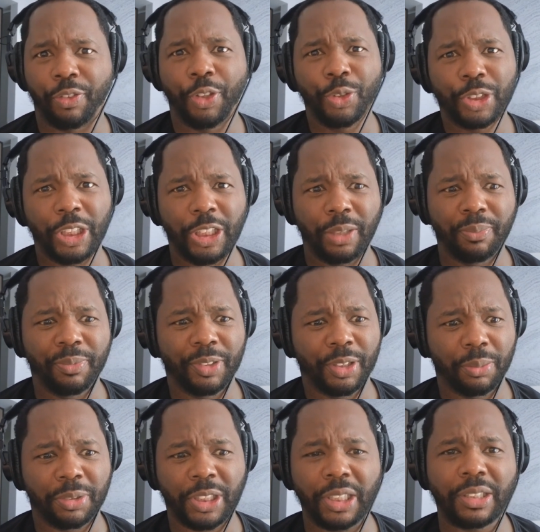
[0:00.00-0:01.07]
If you seen them,
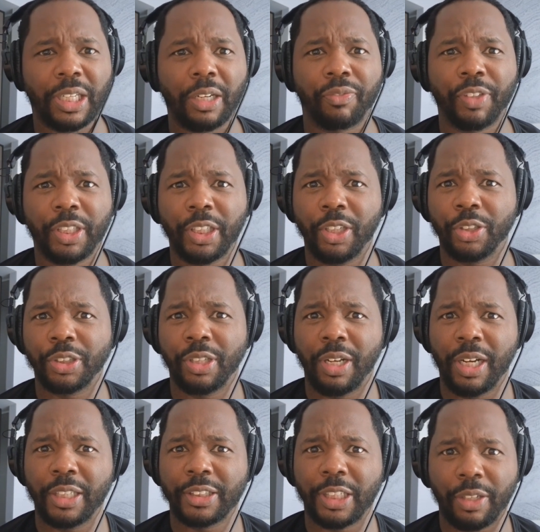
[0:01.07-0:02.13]
them TikTok videos and
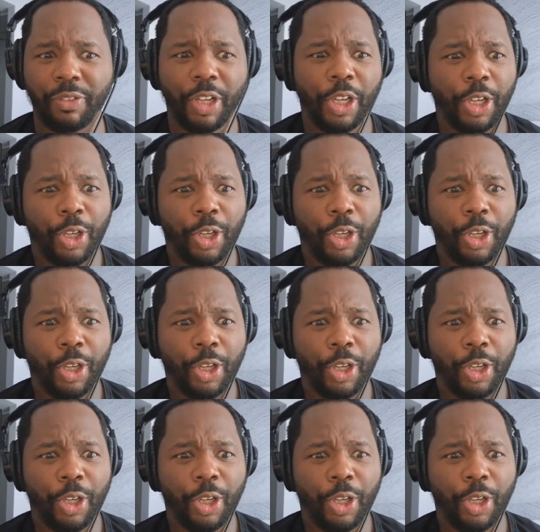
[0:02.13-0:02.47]
all that stuff,